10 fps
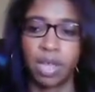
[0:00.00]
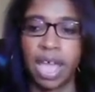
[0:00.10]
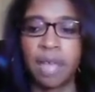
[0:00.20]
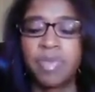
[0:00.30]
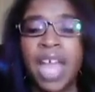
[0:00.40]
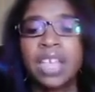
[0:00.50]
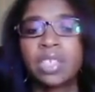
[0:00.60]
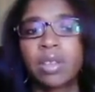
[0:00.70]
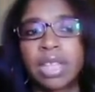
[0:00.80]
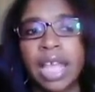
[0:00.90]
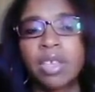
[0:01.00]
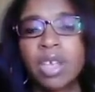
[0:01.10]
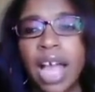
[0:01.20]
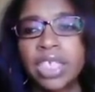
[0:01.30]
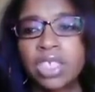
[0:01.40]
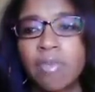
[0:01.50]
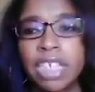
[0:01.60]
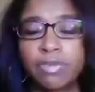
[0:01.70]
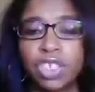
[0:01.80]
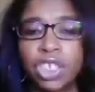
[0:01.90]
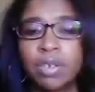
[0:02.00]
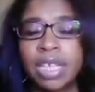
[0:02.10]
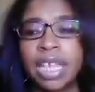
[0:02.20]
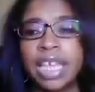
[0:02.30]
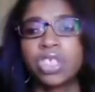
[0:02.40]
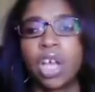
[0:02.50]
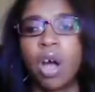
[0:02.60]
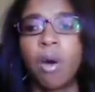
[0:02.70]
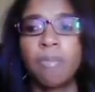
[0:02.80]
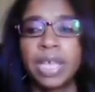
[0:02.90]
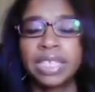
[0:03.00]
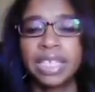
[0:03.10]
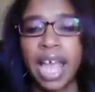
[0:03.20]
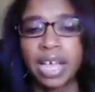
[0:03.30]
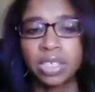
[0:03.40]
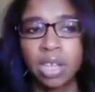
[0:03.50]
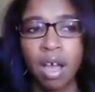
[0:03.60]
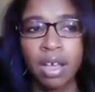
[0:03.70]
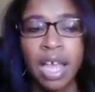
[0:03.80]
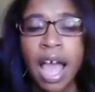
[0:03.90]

Okay, so thank you guys so much for tuning in to Home Biz Tax Talk.